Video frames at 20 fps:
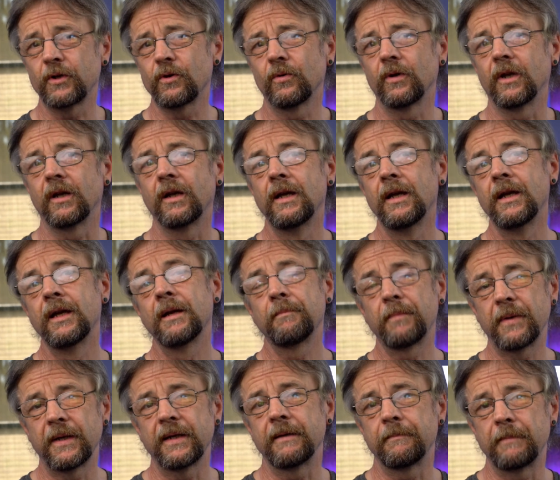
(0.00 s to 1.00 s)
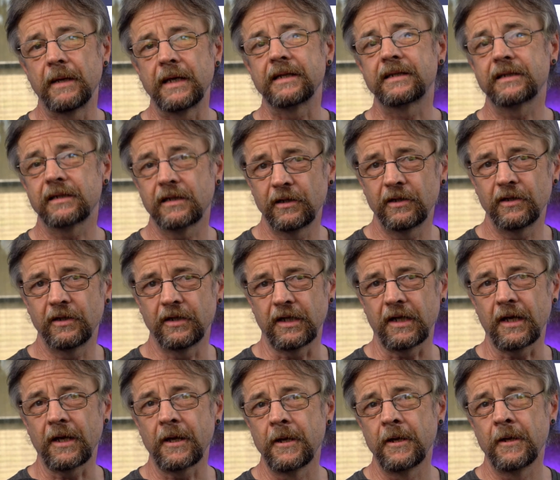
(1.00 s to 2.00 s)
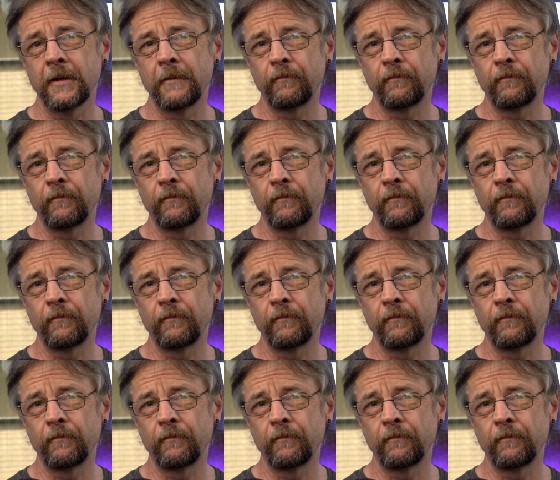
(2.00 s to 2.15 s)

We call it peer-based learning,